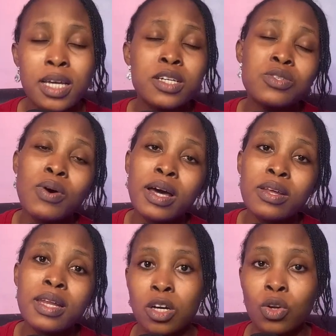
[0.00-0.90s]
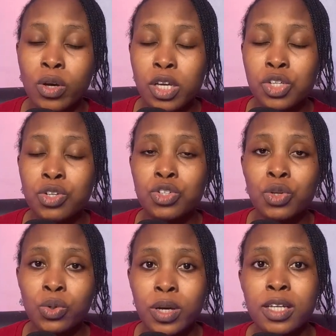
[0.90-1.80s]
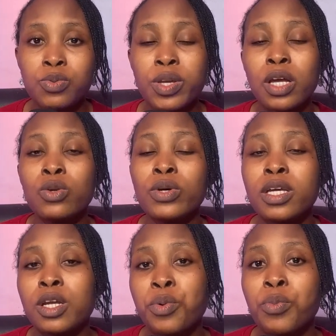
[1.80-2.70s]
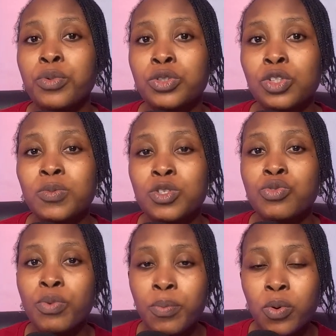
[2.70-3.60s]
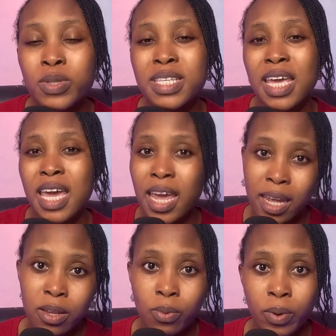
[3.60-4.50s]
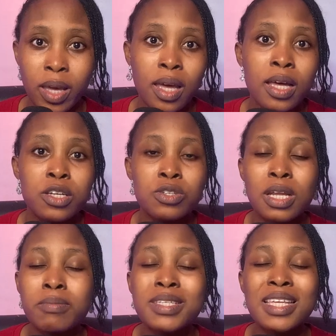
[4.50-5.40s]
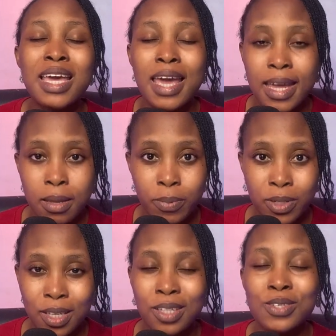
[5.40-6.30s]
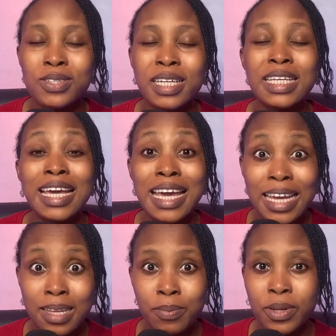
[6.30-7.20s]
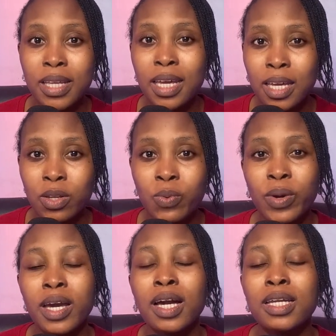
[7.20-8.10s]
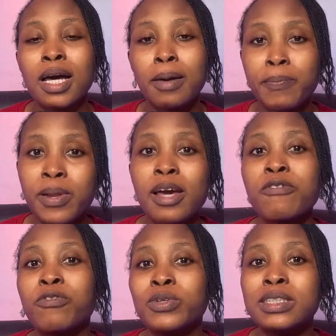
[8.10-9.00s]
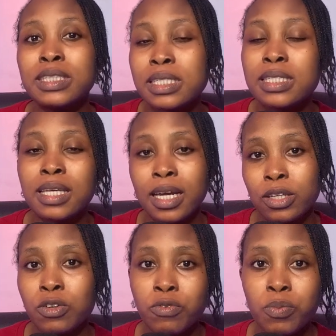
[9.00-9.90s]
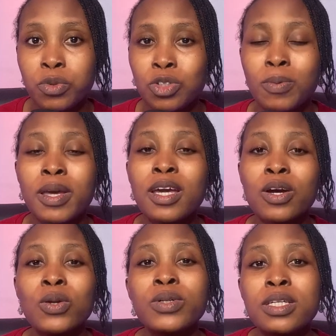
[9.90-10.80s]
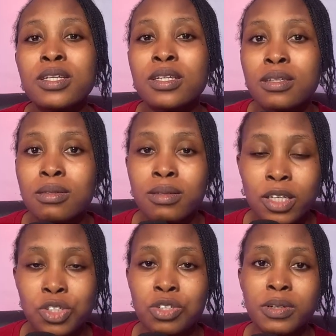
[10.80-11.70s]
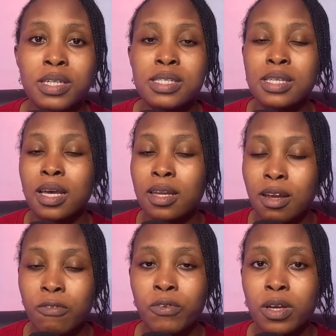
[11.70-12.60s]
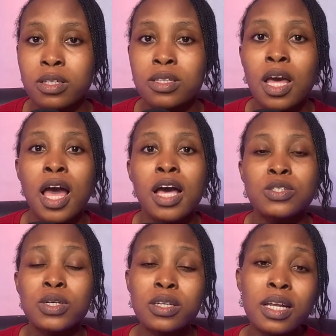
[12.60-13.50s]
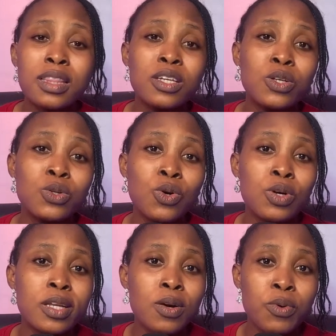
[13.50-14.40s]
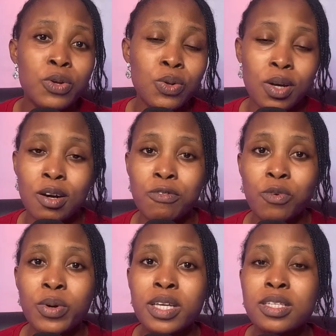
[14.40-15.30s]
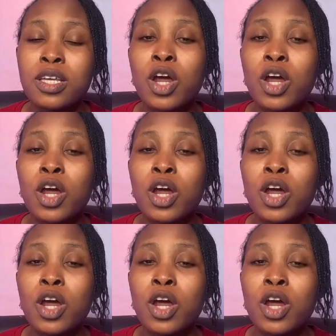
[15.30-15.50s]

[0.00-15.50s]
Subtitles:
So another location you should look at when you're looking at remote job is remote anywhere. So that means anybody, totally anybody anywhere can apply for this kind of remote job, including Nigerians and Africans. So another one you look out for is